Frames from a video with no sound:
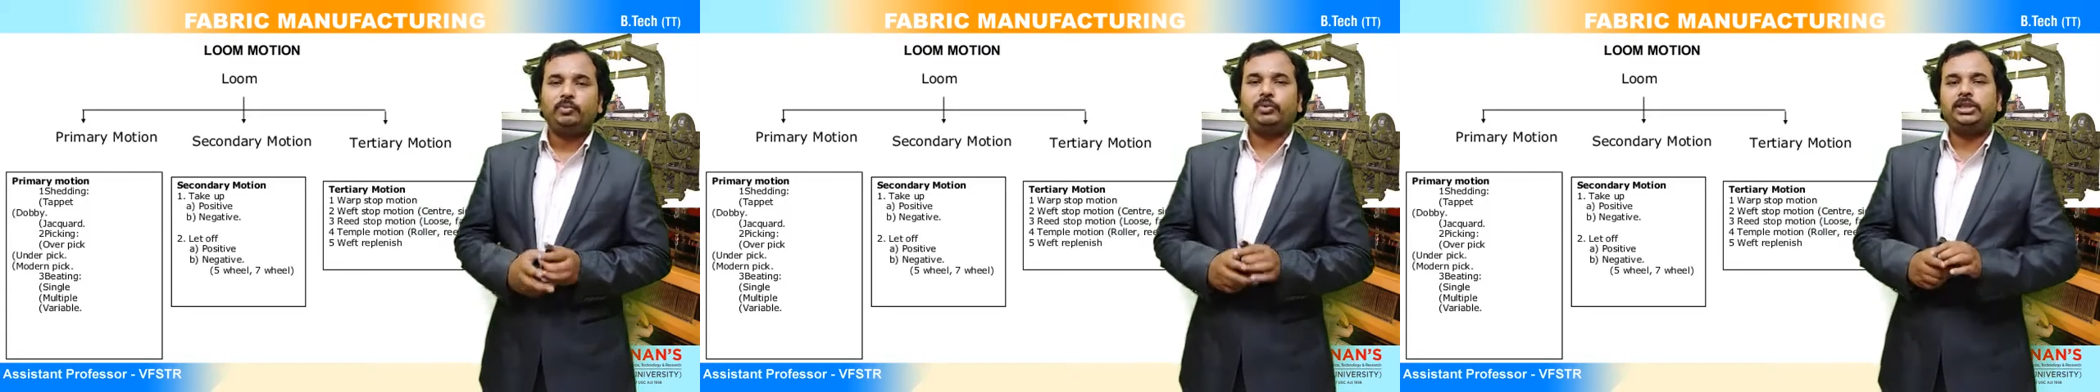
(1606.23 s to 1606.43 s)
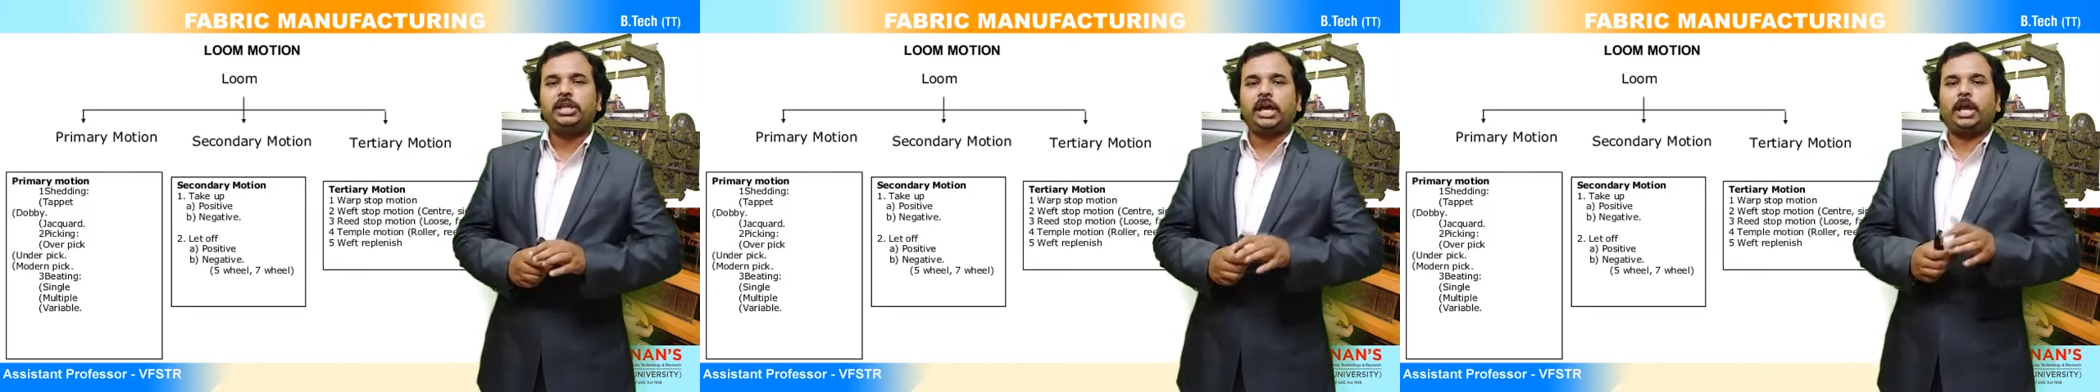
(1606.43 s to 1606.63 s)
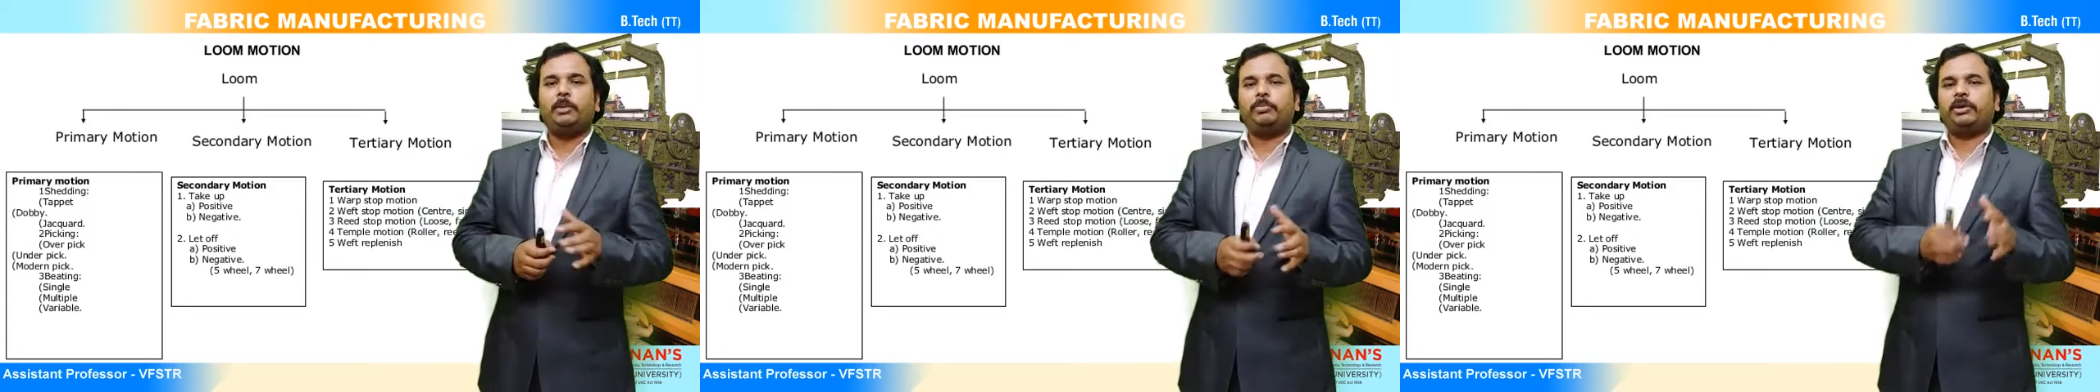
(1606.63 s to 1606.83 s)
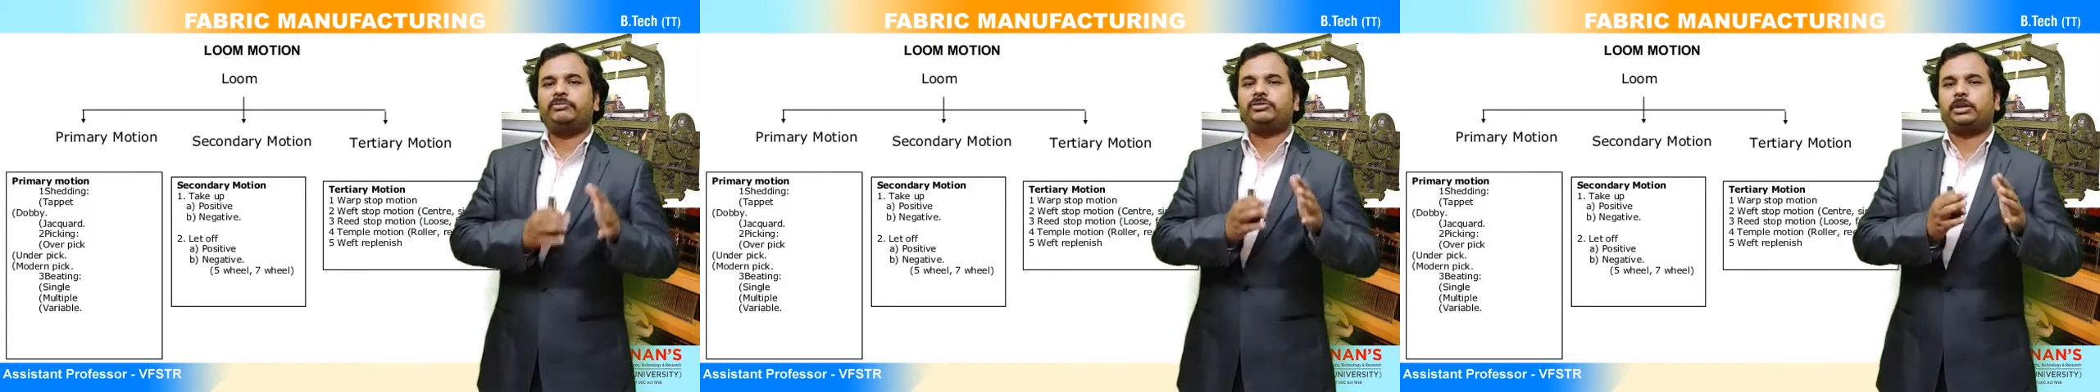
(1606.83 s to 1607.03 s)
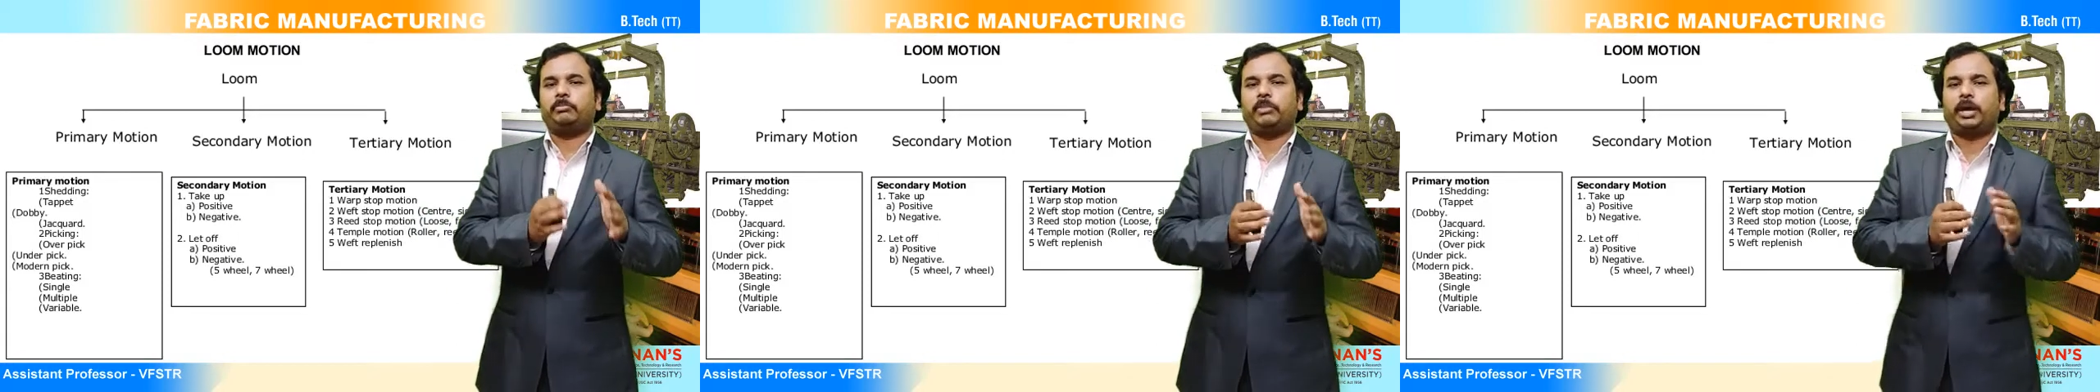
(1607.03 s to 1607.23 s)
with the help
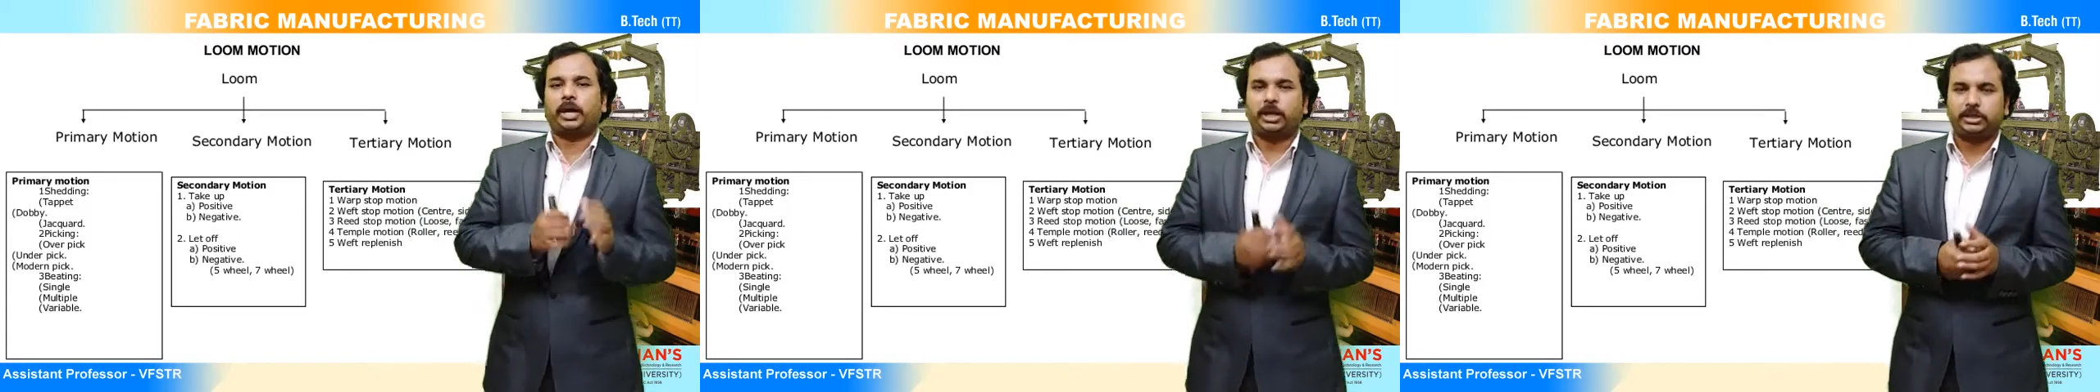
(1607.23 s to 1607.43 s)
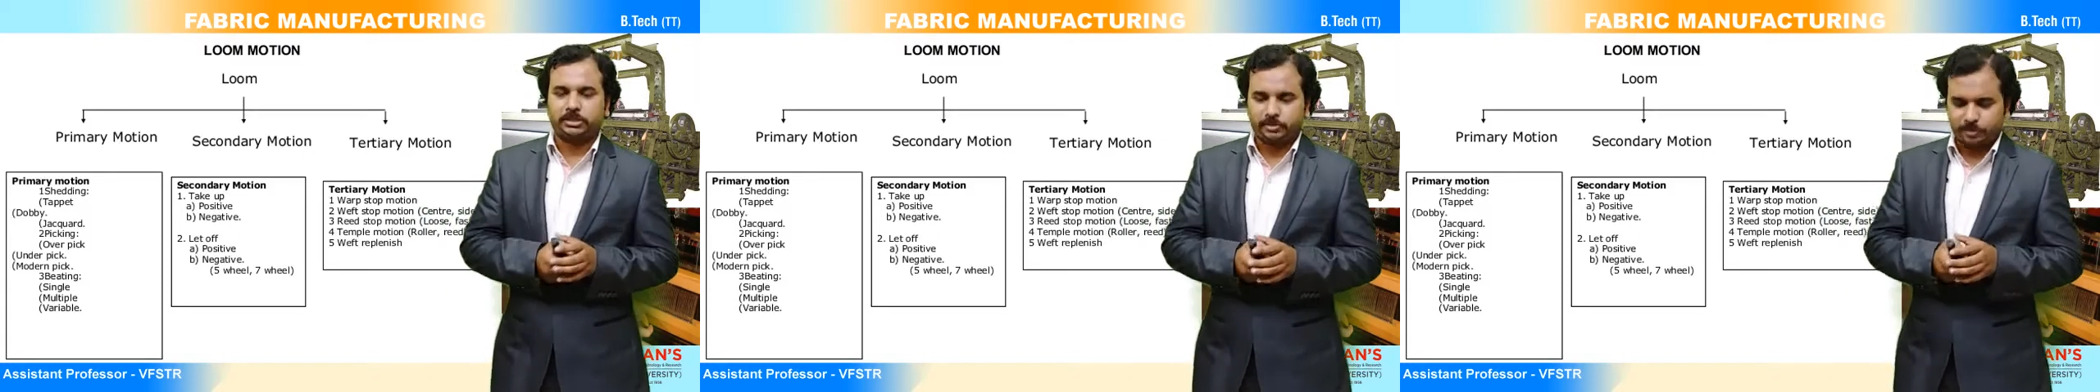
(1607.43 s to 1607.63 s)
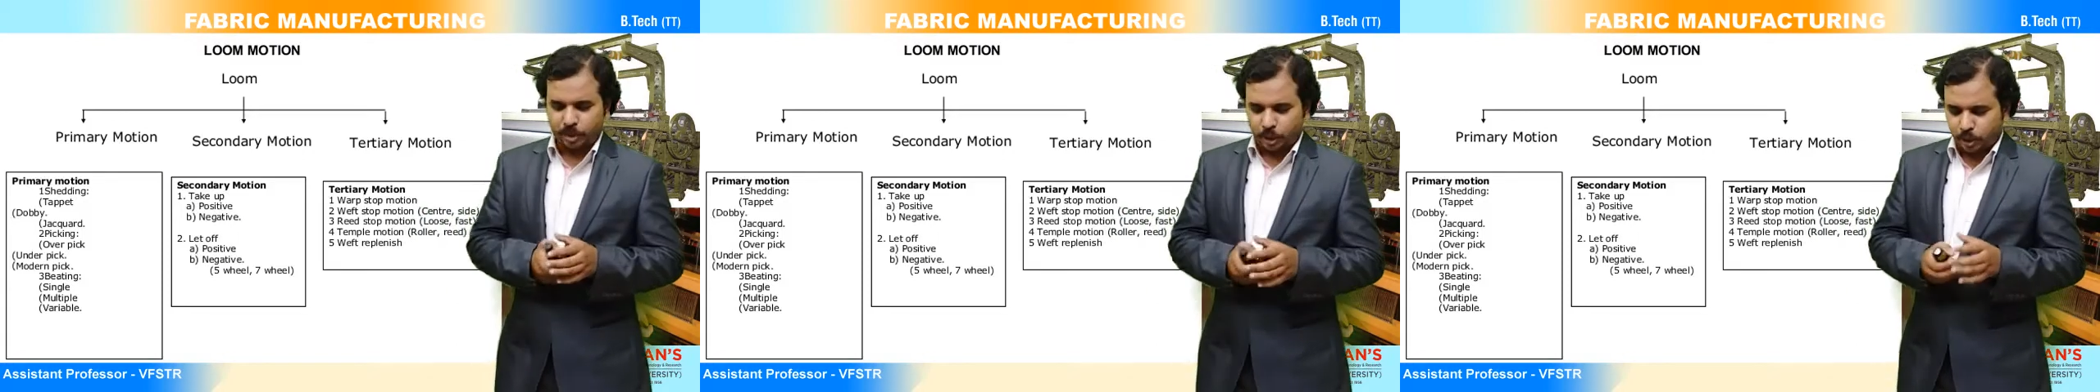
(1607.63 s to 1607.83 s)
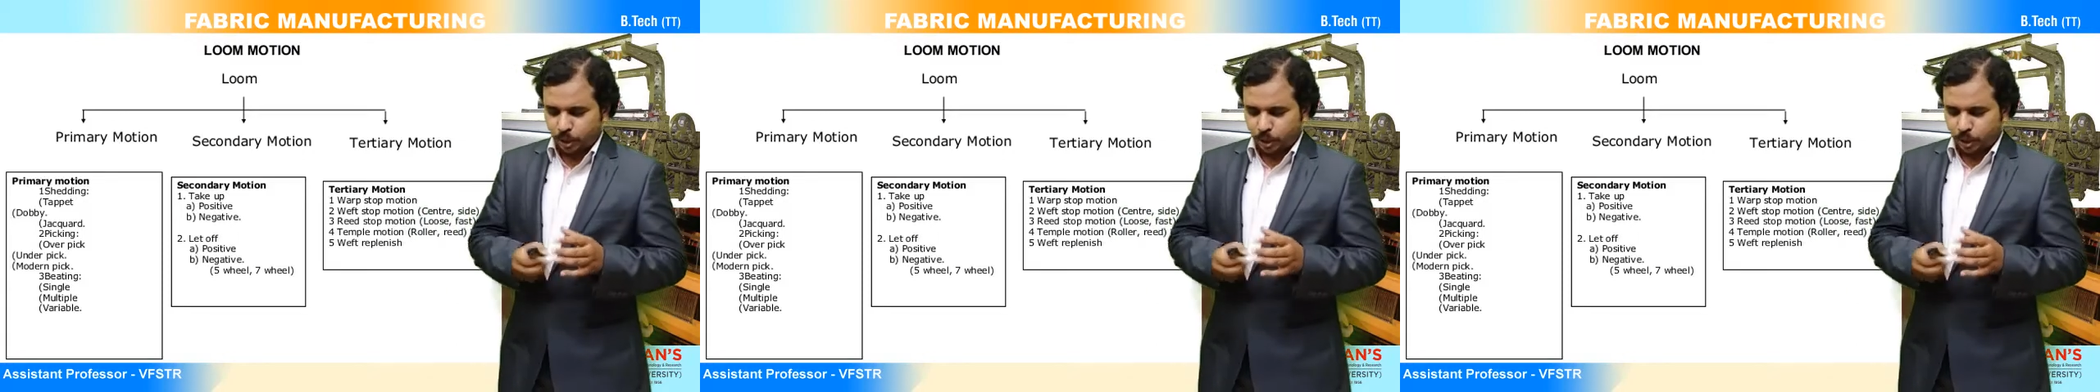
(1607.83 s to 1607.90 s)
of some mechanism.